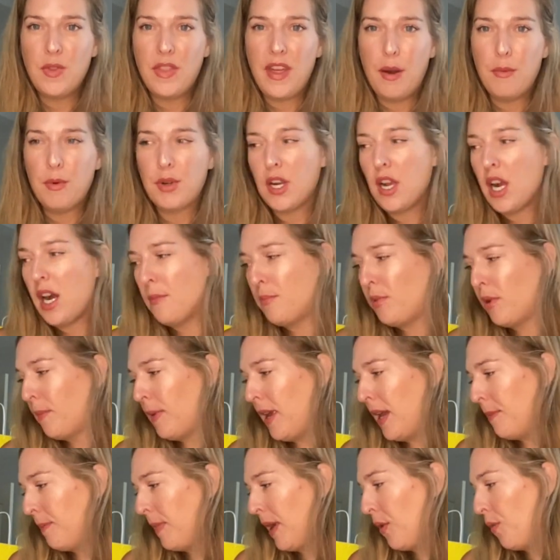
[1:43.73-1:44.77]
that would
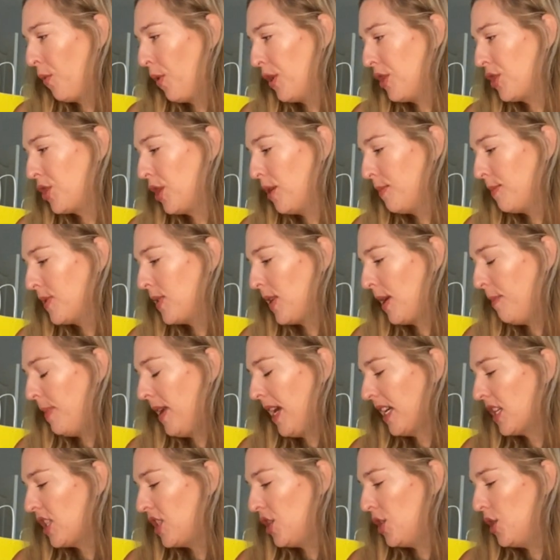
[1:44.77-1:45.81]
complement my wardrobe. So I
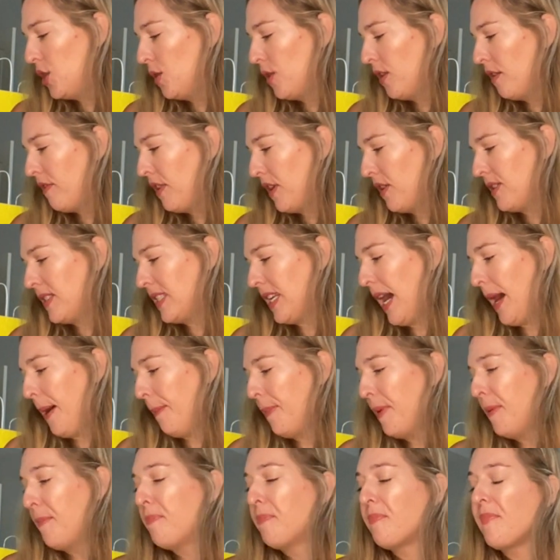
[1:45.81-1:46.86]
picked two of those up.